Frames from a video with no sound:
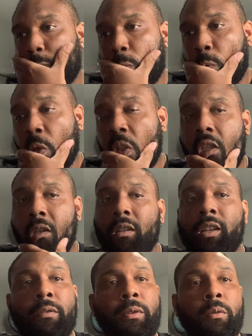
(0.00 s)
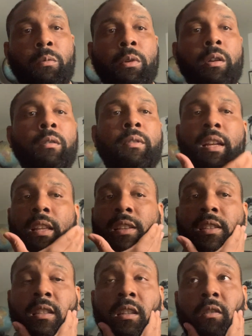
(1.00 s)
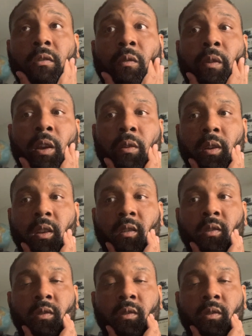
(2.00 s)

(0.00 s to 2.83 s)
We still live in a world that is still very,